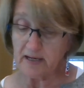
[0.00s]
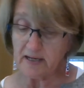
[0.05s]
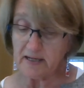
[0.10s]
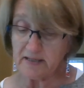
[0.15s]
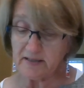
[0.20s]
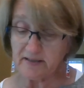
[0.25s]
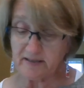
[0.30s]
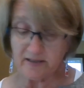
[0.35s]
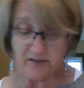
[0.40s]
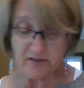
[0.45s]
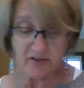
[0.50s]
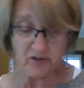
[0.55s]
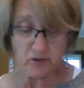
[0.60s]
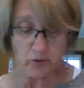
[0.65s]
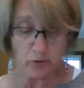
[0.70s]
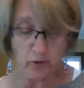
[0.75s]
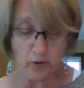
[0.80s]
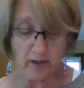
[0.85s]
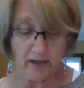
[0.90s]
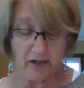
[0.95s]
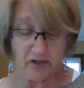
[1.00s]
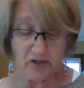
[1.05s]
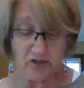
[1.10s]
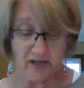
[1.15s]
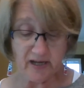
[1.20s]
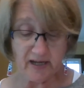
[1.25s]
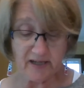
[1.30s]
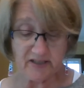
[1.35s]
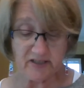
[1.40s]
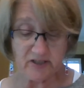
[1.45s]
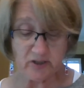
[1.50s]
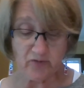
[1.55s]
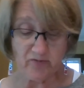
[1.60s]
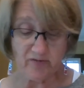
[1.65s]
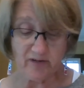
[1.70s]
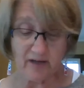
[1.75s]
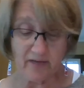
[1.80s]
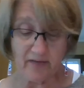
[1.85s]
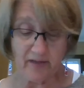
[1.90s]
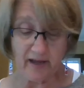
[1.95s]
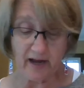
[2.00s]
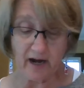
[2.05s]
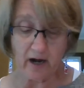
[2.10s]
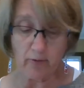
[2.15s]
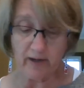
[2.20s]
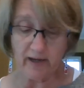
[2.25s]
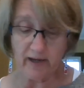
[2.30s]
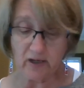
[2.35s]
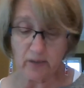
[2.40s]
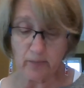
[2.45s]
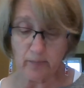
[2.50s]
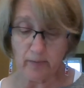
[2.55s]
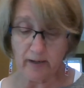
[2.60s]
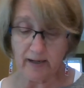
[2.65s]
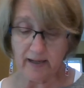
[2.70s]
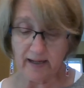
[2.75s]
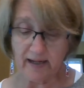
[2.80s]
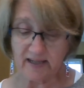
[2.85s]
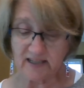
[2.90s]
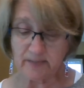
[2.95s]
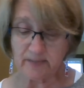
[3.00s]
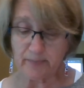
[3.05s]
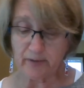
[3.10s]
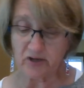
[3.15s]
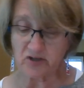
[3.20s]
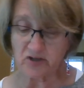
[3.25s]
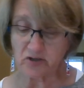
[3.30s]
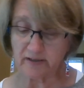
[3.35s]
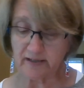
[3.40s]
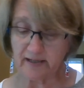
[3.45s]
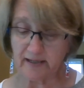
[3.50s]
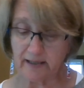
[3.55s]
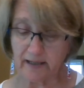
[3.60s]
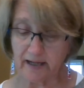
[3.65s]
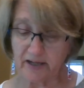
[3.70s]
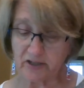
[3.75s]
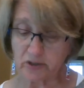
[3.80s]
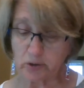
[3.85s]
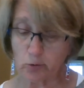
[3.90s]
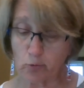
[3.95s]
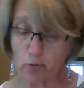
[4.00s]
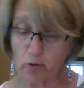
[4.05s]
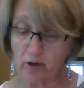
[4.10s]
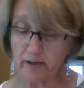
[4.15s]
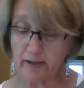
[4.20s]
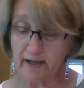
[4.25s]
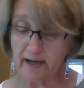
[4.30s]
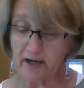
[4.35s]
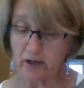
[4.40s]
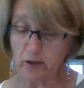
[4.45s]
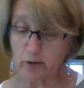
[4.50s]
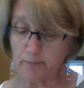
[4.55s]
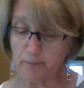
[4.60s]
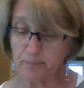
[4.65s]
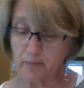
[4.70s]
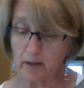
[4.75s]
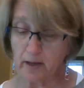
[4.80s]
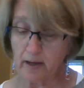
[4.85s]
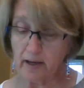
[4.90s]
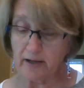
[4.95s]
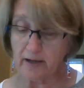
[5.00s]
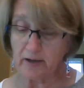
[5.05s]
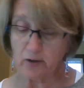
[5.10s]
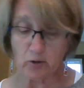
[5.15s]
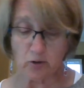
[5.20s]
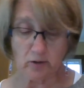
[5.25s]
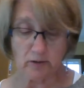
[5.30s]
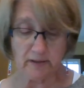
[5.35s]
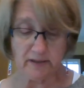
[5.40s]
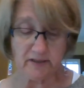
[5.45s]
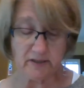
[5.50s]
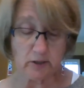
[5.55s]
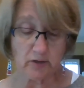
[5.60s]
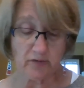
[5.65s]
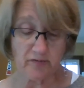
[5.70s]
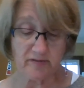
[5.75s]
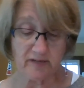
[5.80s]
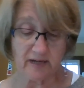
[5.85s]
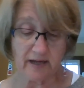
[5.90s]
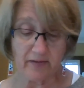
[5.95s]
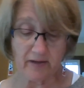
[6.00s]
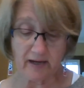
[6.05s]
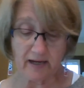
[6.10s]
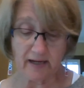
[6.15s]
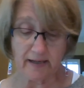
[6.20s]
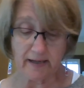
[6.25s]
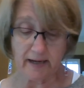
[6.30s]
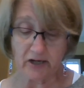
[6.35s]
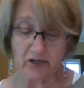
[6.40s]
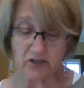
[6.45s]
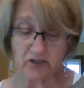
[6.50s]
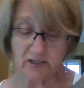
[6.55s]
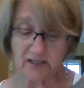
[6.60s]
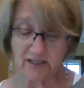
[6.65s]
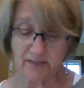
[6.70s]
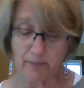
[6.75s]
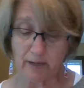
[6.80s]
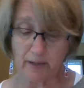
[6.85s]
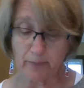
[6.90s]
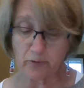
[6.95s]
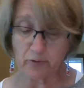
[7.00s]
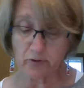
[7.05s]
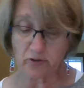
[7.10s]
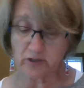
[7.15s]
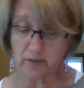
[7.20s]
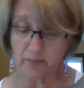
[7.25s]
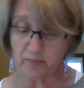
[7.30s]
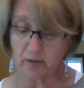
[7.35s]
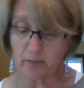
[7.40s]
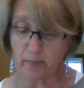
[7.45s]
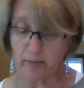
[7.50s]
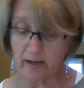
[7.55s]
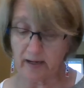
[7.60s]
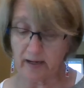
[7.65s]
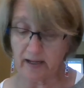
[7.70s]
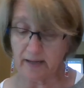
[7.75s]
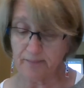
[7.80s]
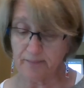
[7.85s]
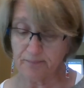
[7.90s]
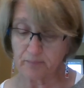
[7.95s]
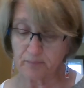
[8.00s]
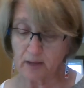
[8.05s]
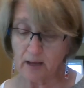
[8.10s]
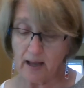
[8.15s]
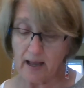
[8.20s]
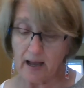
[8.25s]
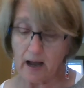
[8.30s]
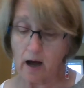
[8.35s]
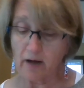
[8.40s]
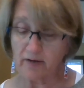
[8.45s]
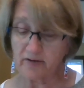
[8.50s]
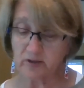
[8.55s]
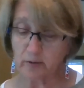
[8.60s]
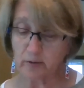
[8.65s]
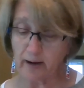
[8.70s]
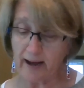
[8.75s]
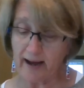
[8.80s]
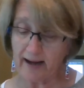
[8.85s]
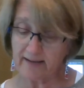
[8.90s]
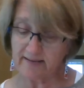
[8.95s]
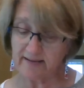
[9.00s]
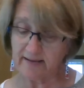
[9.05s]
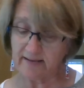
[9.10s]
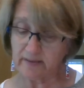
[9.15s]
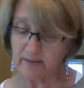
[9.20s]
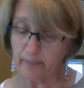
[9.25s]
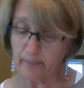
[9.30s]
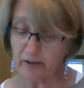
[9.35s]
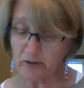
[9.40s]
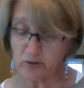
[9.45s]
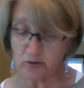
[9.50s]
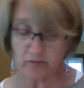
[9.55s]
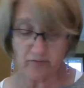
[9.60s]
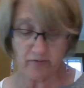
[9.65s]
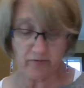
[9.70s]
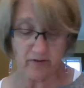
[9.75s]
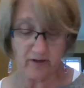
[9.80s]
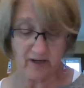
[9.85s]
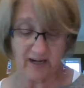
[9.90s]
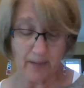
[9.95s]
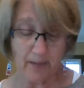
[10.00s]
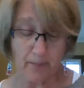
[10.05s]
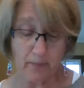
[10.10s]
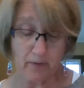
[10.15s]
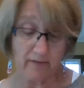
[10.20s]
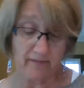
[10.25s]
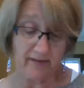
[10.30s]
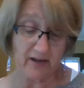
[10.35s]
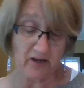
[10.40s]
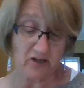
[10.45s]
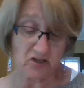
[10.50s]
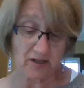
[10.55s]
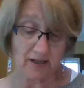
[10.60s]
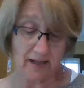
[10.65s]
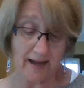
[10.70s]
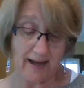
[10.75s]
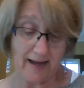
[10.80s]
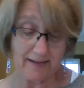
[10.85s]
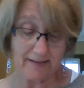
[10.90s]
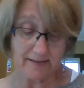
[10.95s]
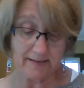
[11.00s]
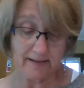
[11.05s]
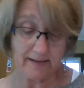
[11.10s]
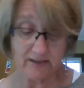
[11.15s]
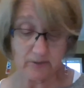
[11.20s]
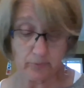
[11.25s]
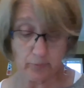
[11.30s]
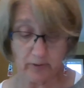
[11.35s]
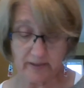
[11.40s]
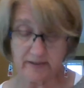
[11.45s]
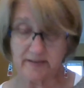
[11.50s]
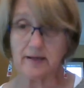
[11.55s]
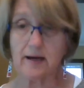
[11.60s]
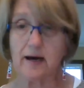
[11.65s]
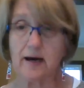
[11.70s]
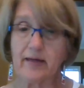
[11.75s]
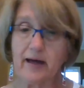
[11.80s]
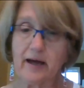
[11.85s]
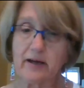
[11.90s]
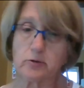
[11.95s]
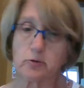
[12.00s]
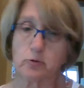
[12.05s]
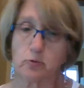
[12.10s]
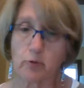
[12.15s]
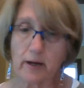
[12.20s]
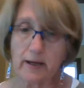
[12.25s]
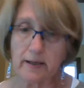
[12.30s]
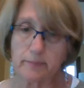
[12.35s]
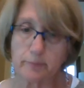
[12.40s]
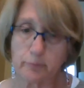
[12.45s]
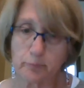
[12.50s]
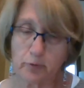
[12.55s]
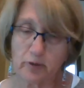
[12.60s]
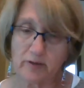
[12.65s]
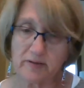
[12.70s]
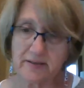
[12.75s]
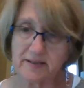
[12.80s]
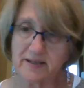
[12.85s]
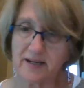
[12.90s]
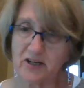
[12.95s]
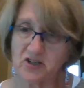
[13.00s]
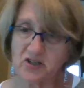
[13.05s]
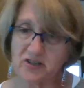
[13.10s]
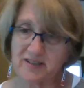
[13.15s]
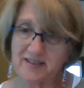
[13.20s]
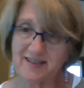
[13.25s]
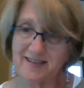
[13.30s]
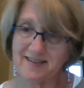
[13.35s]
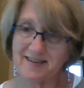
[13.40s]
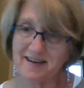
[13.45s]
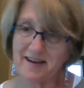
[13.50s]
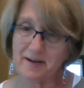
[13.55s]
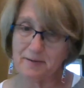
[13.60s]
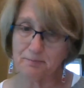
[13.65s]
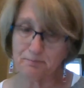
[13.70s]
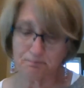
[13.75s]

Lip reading: Since joining, she has served on the RE committee as specialty class coordinator and currently serves on the Connections Membership Committee. Also acts as a mentor for the coming of age class, as we saw that great presentation today.